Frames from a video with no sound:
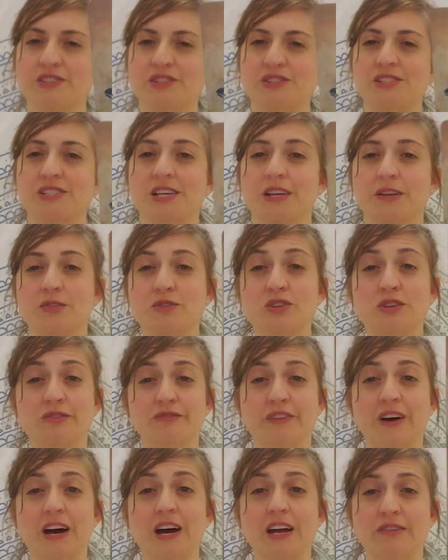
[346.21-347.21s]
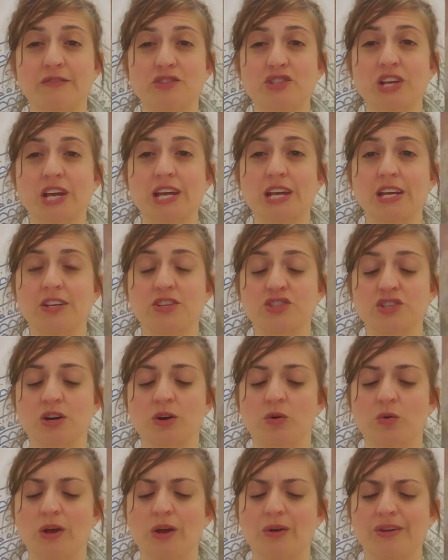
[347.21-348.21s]
So it's the energy of 5, change,
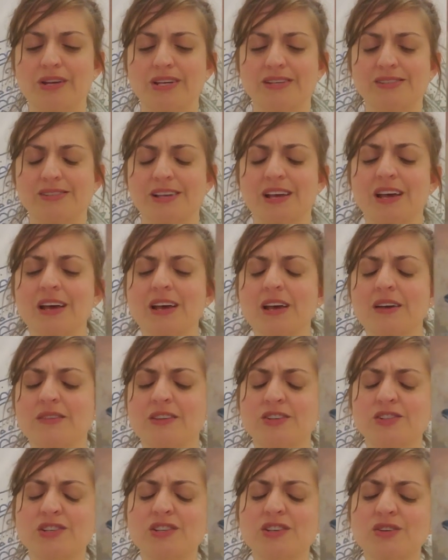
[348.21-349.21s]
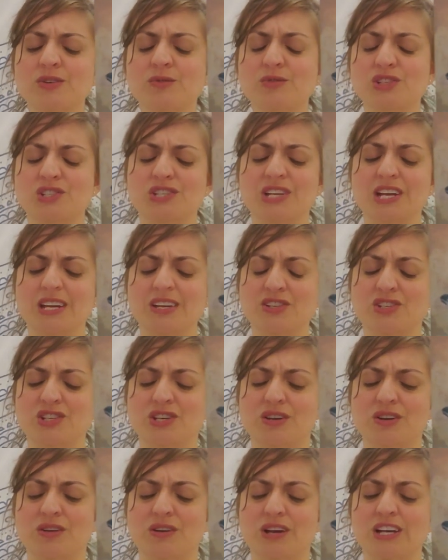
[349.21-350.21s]
Aquarius. There's a huge change
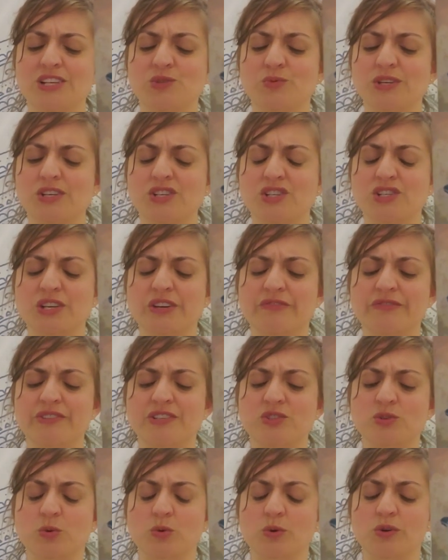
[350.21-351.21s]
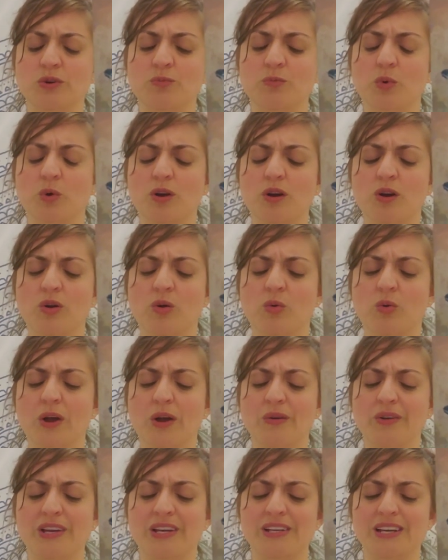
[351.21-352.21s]
here as we shift toward more
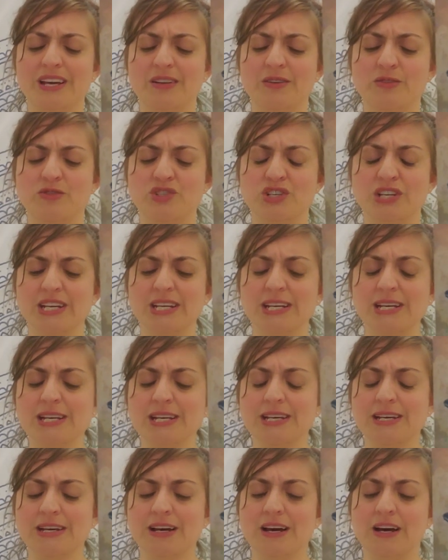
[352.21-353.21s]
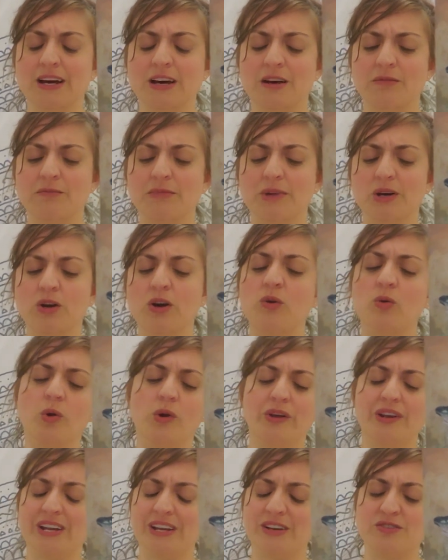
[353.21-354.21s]
Aquarian energy.
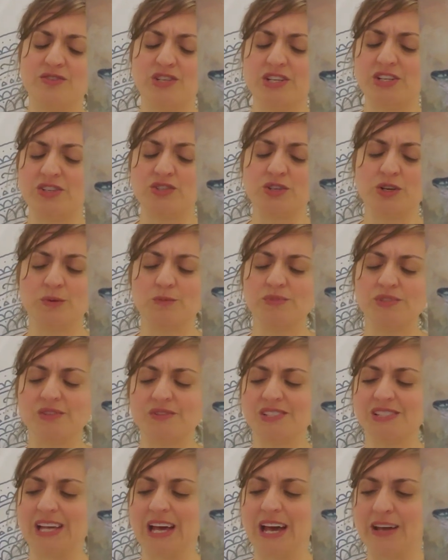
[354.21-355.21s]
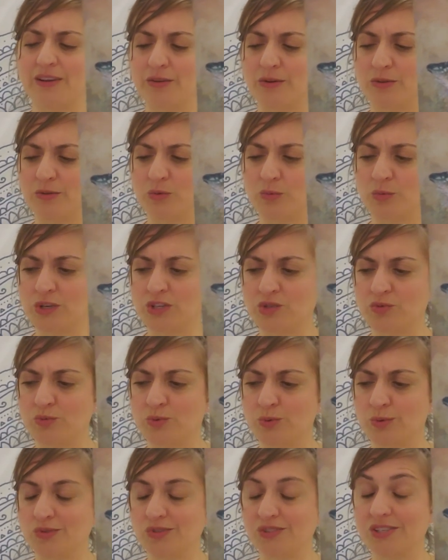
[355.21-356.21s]
Aquarian energy in terms of Saturn, which
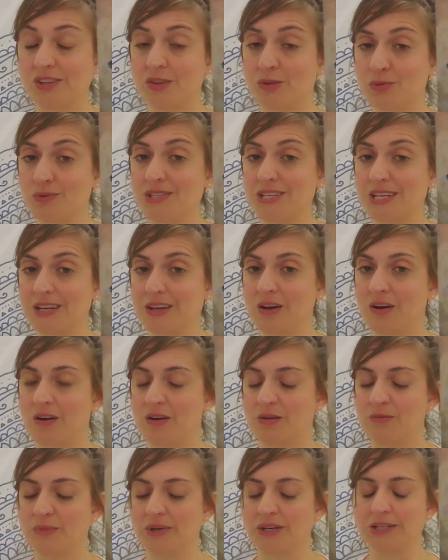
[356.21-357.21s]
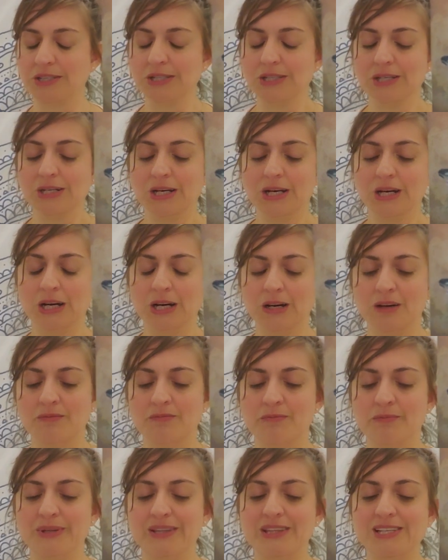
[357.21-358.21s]
rules 3D karma.
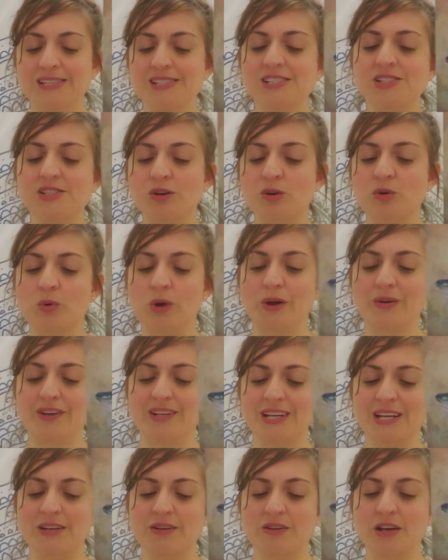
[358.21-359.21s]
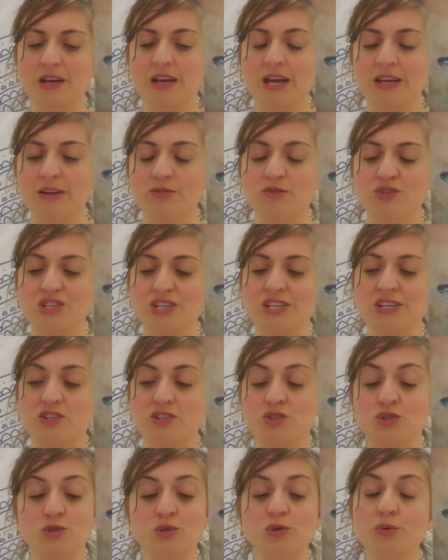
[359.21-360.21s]
But this is Aquarian
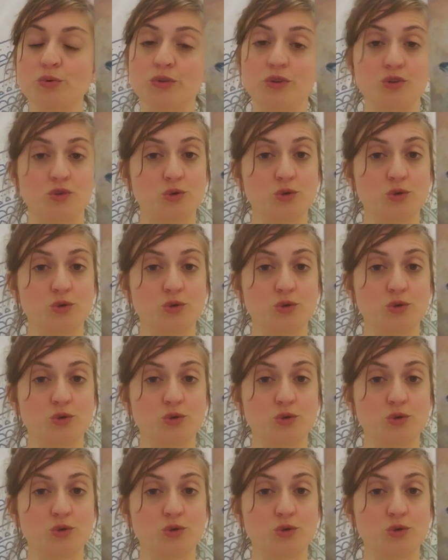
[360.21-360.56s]
energy, truth.